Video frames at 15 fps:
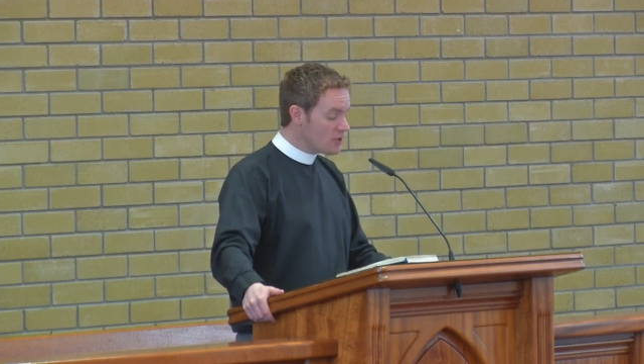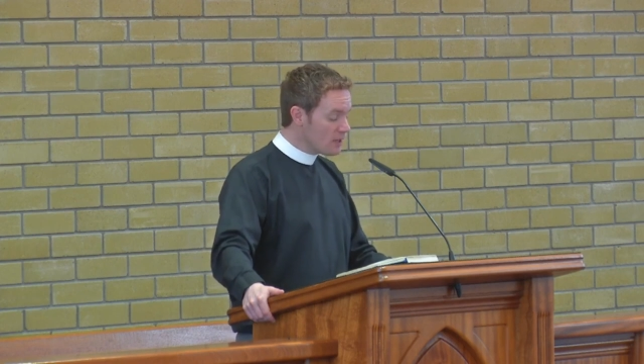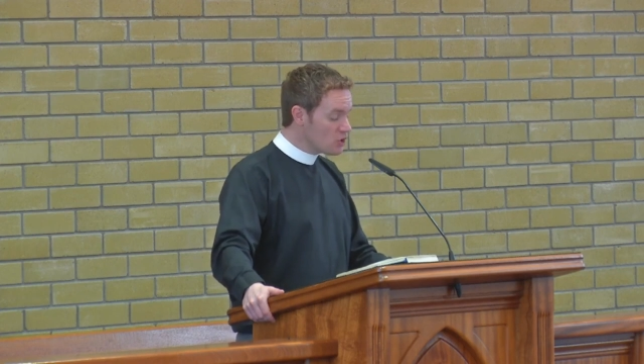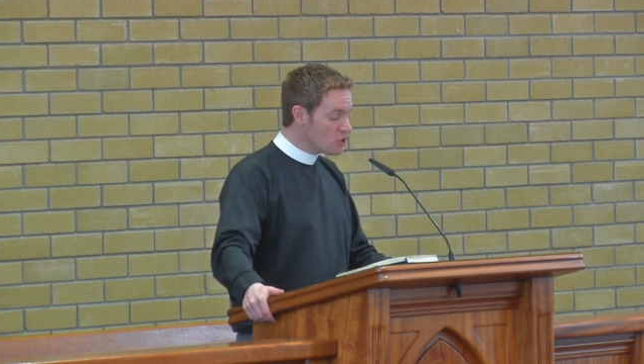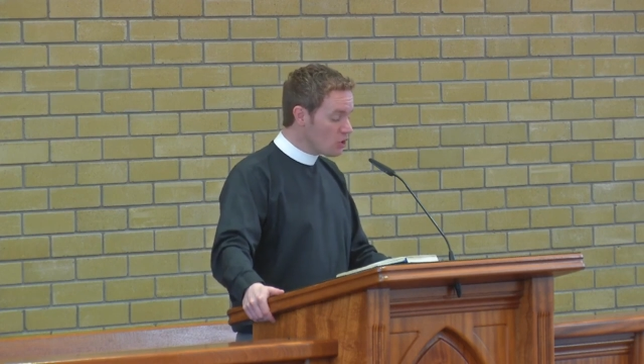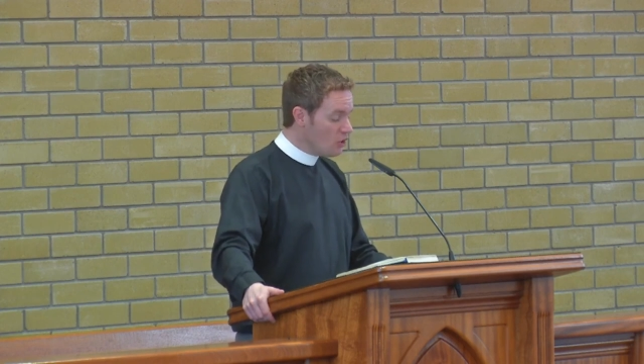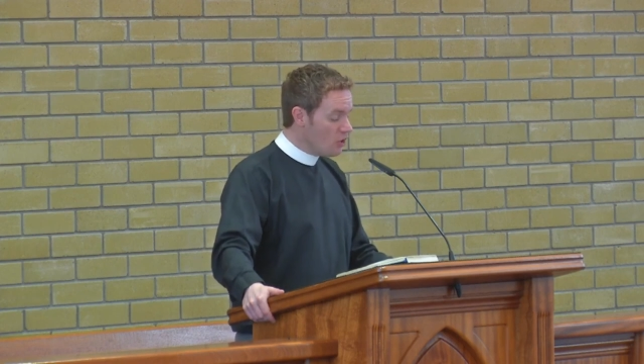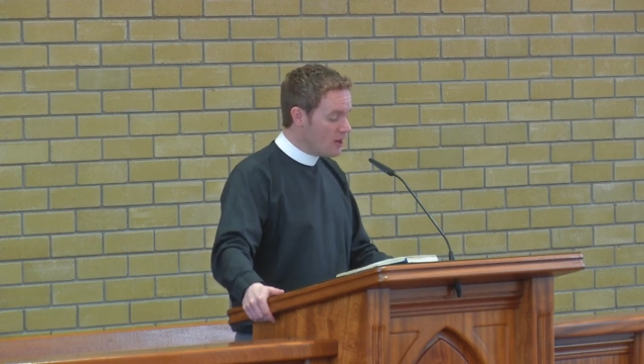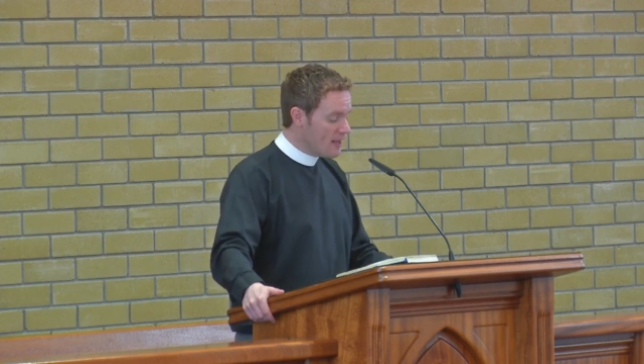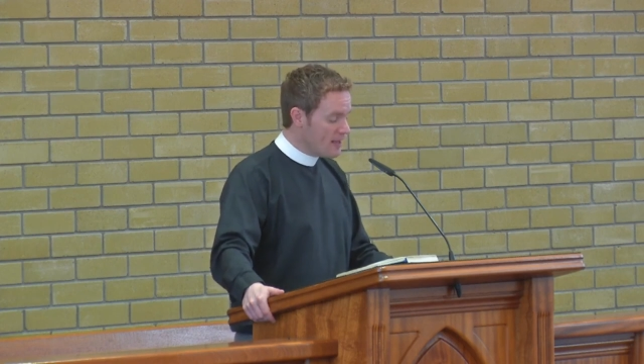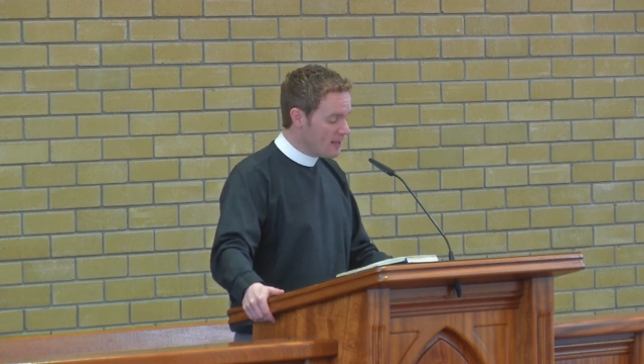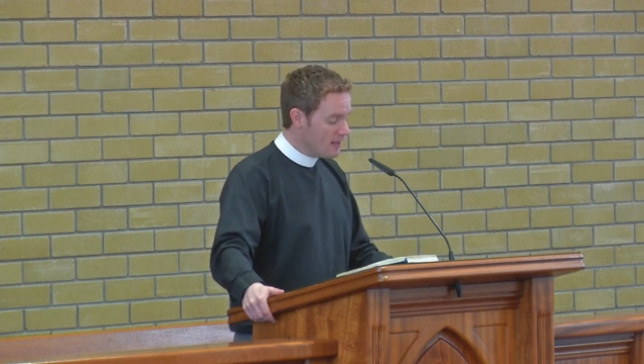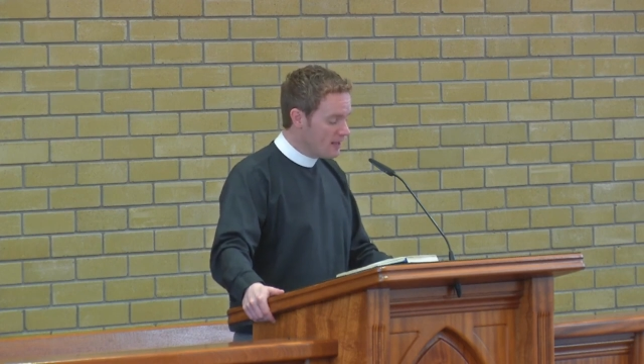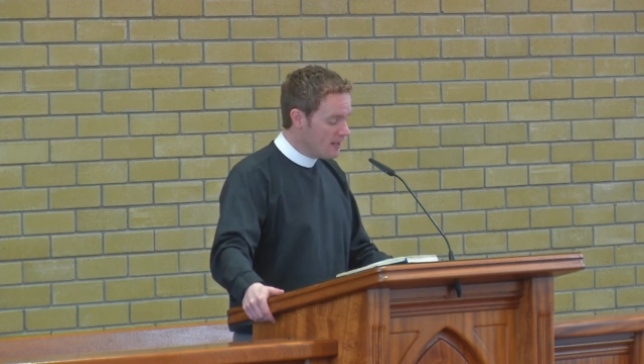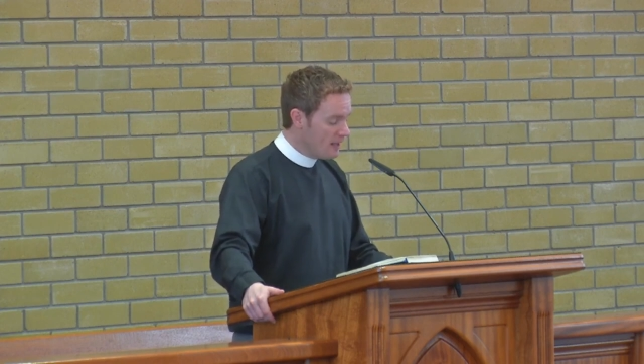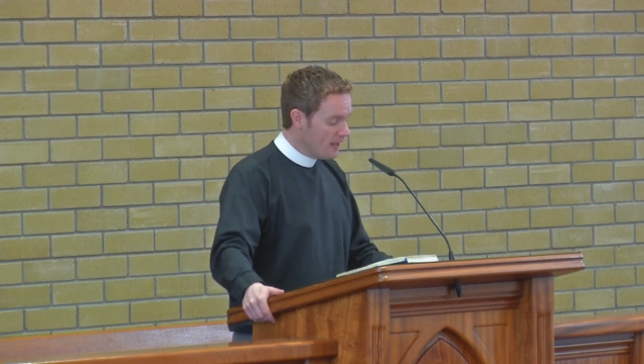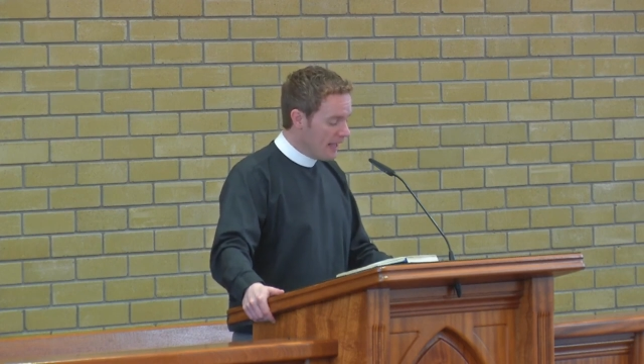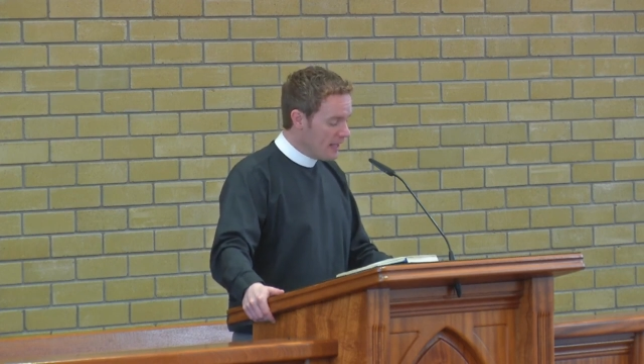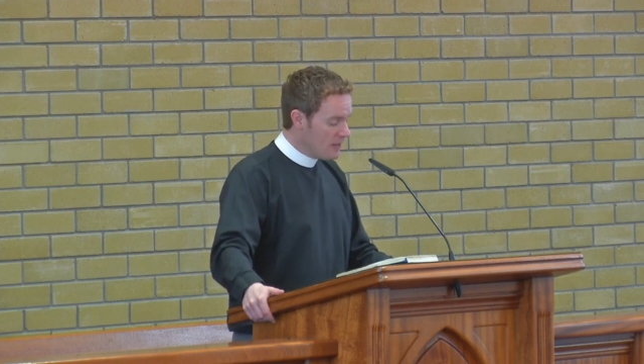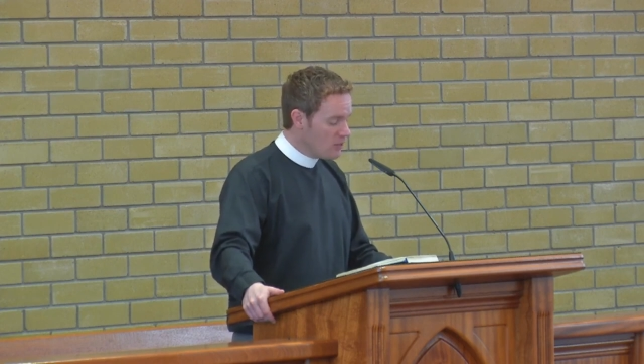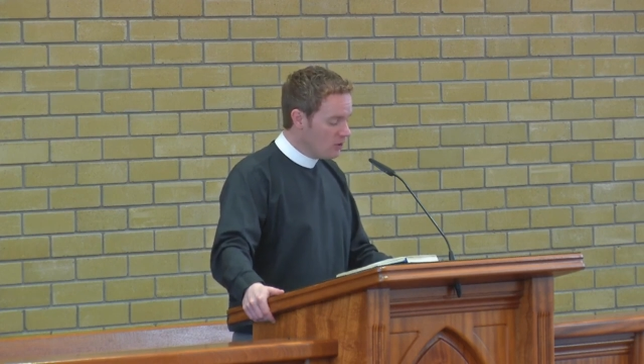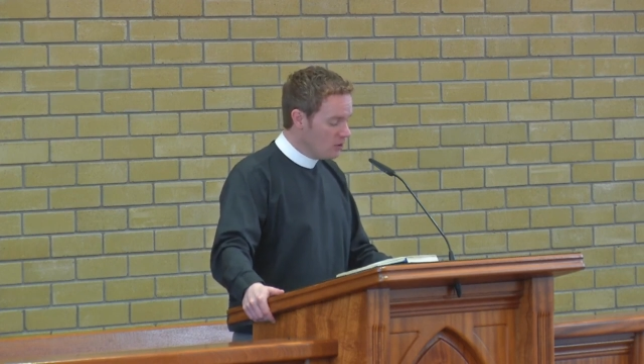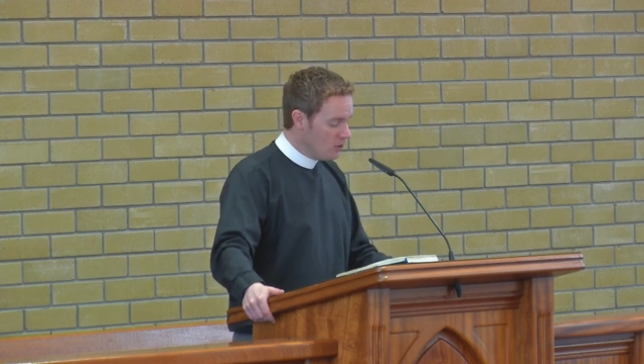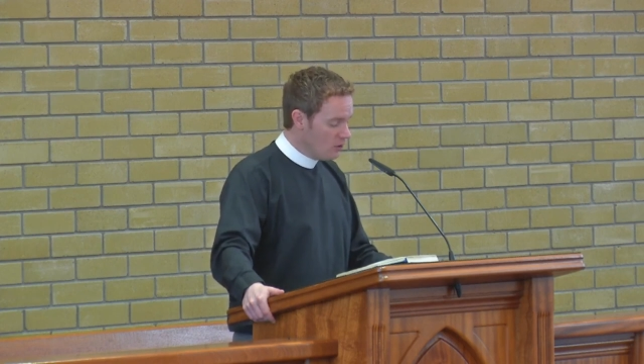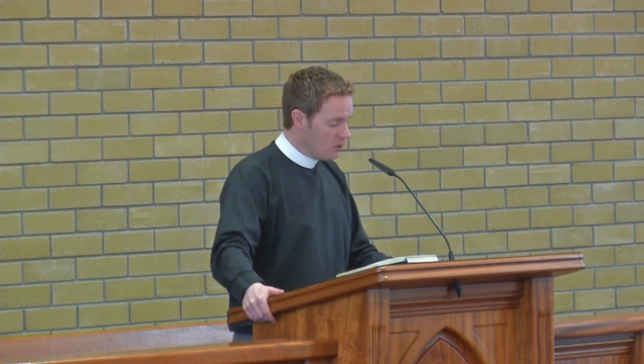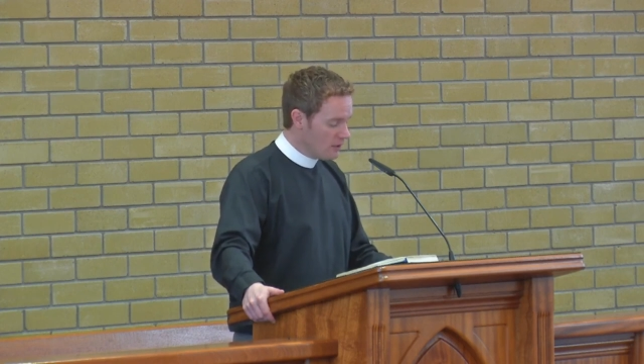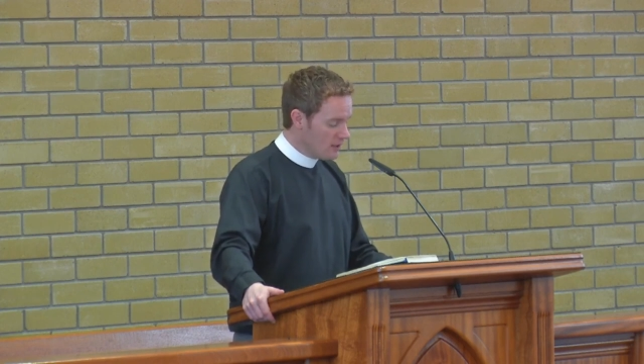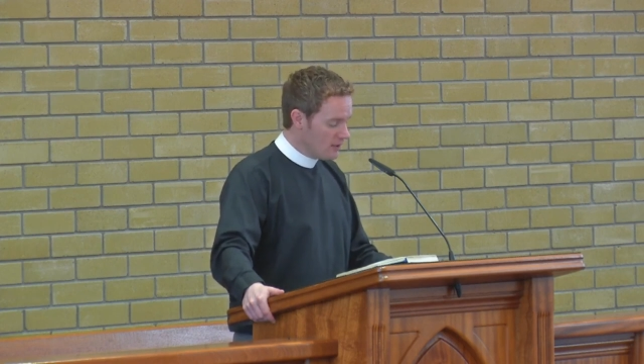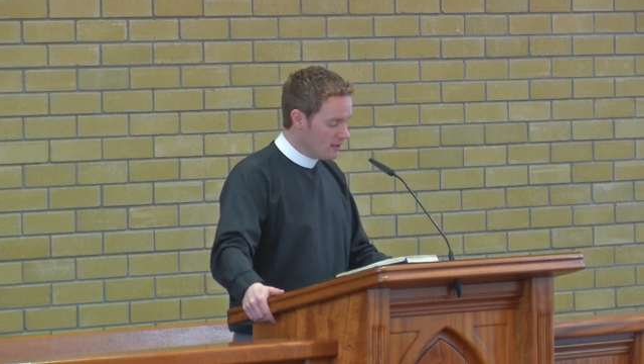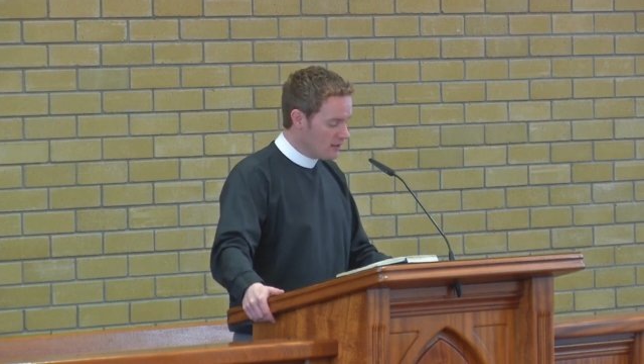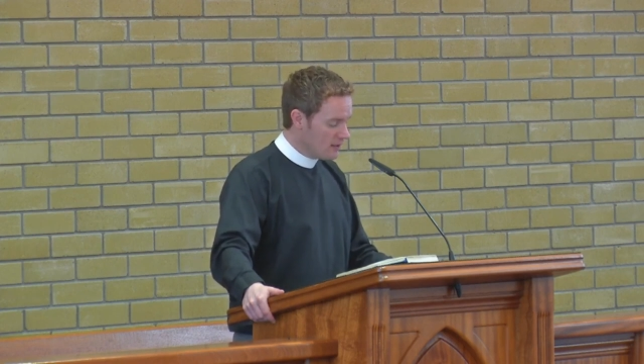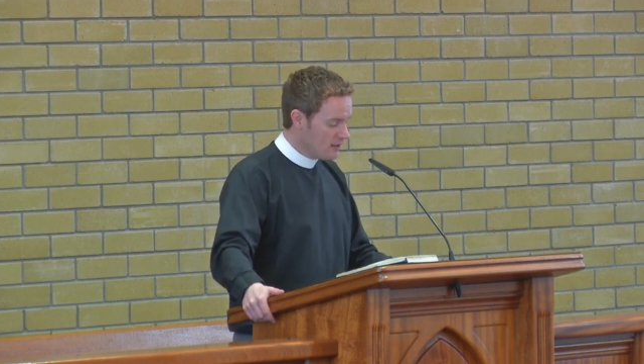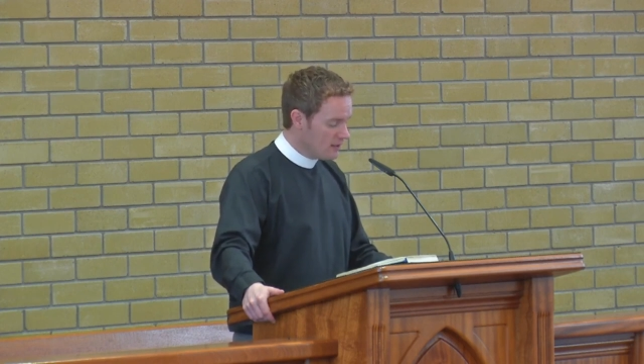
their joy in the Lord,